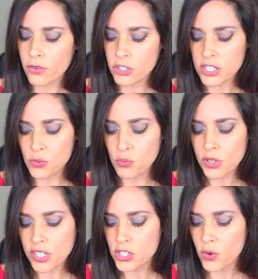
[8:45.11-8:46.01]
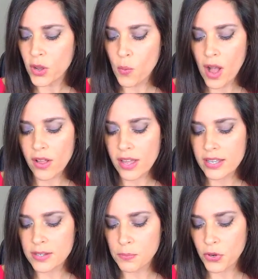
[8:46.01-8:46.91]
she's really doing well
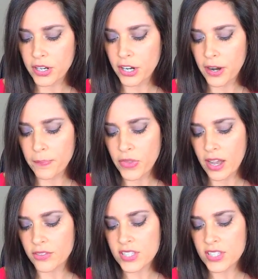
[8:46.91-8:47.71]
as a breeder.